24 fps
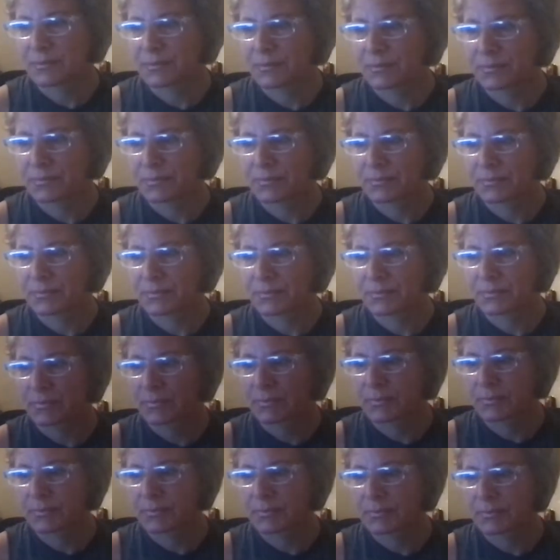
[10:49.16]

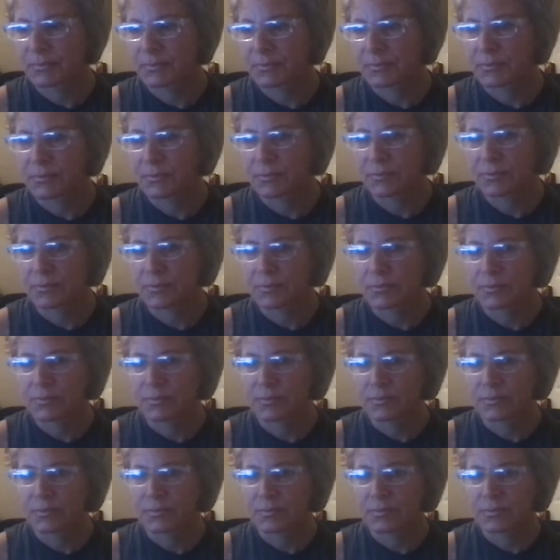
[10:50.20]

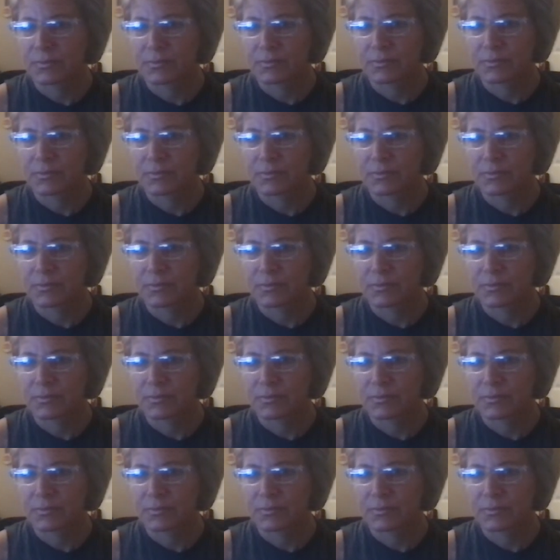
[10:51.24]
[no speech]